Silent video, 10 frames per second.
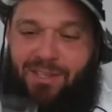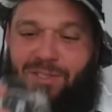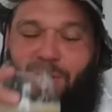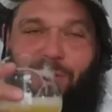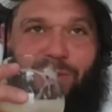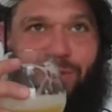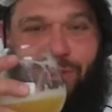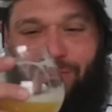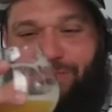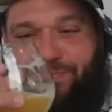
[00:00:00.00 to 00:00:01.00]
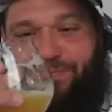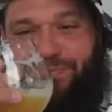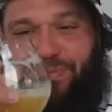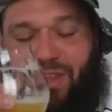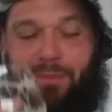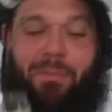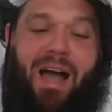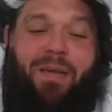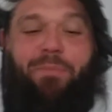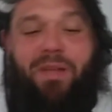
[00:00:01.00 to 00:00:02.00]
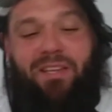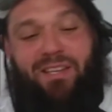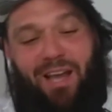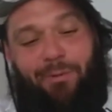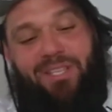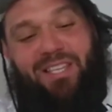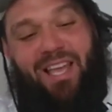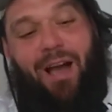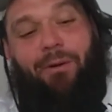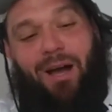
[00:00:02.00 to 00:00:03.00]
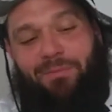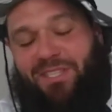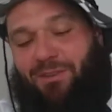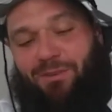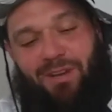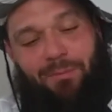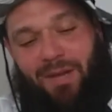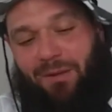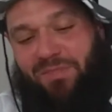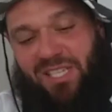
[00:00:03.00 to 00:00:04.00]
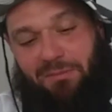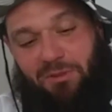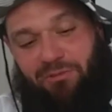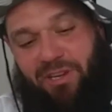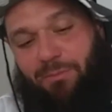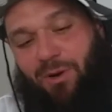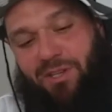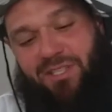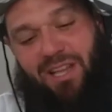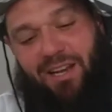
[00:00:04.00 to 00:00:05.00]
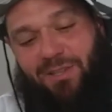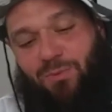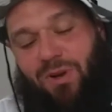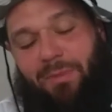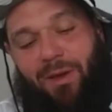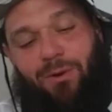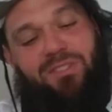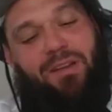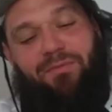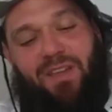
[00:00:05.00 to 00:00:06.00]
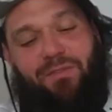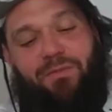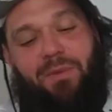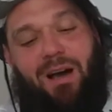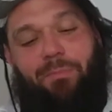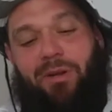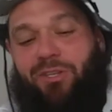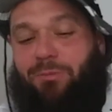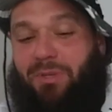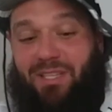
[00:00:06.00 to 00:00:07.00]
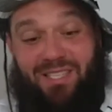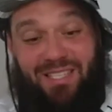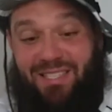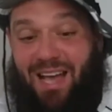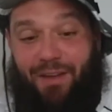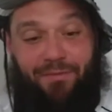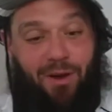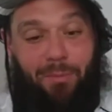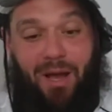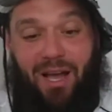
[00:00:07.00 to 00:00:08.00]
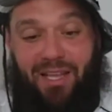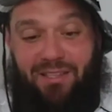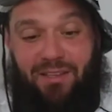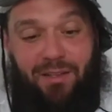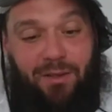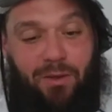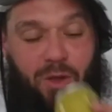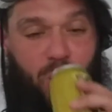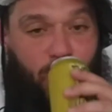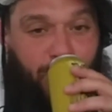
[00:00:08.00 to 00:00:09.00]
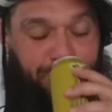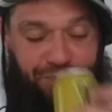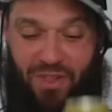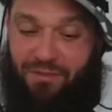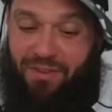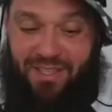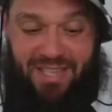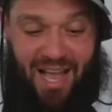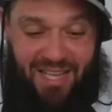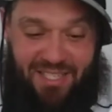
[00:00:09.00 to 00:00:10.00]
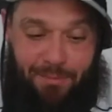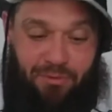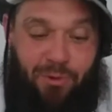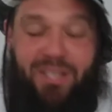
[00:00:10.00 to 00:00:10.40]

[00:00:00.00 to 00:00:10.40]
So, my opinion, I would say I'm Team Green Moss. That is one of my all-time favorite hop butcher, but this is not far behind. Fantastic brew.